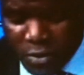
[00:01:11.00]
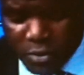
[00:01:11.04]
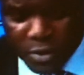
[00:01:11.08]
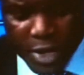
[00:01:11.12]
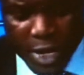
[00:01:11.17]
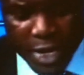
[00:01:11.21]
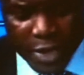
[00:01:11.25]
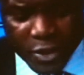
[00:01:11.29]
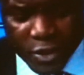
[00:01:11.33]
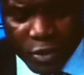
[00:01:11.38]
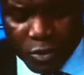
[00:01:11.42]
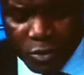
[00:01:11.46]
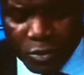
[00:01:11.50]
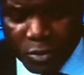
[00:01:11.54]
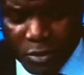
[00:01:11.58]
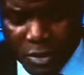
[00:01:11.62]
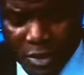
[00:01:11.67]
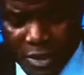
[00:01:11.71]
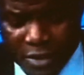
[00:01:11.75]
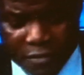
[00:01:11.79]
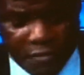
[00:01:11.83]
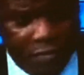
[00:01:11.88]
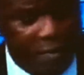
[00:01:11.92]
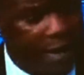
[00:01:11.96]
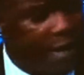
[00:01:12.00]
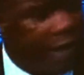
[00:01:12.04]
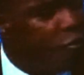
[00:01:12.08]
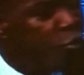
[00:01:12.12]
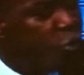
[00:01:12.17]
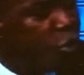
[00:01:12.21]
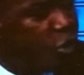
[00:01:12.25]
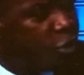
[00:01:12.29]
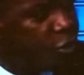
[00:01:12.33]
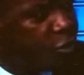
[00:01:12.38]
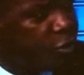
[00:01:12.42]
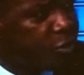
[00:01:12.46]
is going to ask you
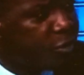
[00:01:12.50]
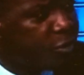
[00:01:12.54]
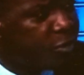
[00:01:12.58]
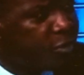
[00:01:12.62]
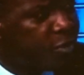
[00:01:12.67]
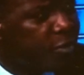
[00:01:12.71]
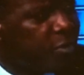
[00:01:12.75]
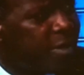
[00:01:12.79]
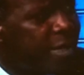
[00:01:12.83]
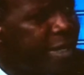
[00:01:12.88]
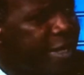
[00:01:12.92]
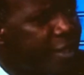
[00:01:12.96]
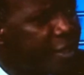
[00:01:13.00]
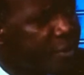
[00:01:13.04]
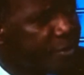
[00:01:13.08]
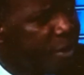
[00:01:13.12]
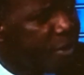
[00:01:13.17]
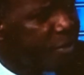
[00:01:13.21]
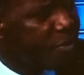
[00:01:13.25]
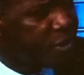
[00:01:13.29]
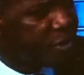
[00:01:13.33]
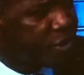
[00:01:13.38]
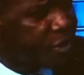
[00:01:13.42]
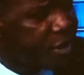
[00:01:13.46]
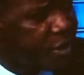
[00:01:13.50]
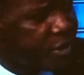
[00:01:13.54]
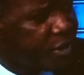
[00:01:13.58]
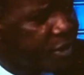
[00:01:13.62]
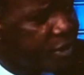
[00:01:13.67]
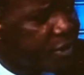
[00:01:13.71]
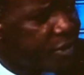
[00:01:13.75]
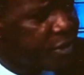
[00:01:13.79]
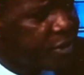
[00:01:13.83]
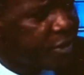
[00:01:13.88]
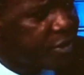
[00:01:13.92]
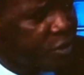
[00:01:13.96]
define ratios or explain
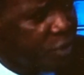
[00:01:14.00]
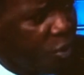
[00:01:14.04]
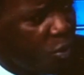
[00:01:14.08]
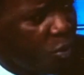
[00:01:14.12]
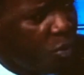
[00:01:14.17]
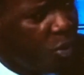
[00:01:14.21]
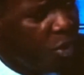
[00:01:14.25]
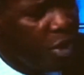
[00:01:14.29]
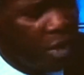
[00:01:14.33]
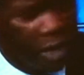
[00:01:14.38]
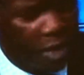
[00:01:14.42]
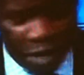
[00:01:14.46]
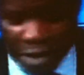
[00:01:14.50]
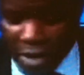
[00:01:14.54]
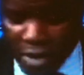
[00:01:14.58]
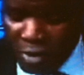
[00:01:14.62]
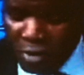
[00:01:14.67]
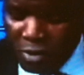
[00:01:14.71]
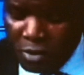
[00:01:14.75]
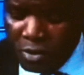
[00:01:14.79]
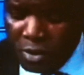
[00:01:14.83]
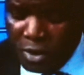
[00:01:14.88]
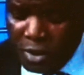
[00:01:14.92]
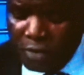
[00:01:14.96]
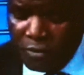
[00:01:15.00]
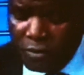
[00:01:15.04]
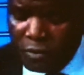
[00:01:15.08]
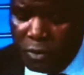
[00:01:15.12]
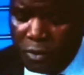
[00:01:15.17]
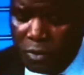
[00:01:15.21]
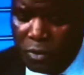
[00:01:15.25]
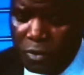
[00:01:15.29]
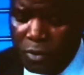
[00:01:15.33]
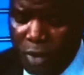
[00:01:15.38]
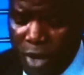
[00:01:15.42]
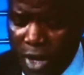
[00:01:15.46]
percentages. No, they're going to give
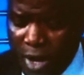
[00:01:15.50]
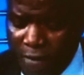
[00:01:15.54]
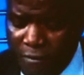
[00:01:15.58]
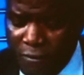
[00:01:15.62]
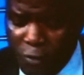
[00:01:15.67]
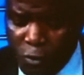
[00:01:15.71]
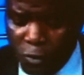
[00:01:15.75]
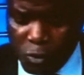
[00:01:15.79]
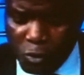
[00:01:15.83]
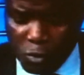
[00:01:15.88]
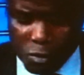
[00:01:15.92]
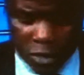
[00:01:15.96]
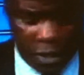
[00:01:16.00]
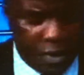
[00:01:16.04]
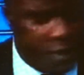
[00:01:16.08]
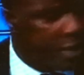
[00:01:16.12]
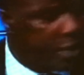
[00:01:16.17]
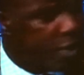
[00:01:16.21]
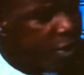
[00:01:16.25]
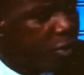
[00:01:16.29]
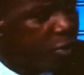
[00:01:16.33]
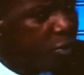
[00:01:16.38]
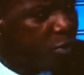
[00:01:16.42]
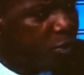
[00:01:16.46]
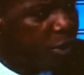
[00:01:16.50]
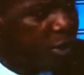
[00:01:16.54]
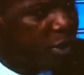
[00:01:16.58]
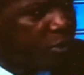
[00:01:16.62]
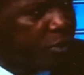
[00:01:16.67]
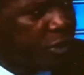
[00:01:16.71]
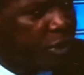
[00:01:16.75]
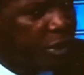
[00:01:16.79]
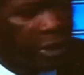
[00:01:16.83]
you, we have two boys that went up